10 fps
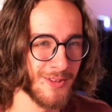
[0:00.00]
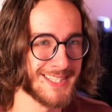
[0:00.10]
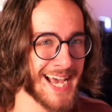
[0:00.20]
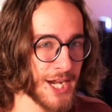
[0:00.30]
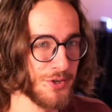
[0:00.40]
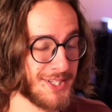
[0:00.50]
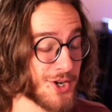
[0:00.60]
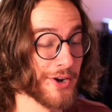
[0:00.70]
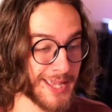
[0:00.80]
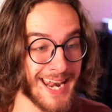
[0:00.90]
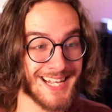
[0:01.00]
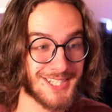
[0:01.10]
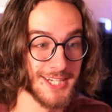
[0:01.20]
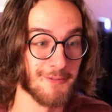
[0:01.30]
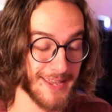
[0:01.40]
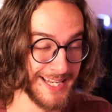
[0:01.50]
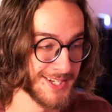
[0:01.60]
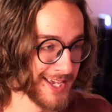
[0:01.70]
Let's actually start getting stuff into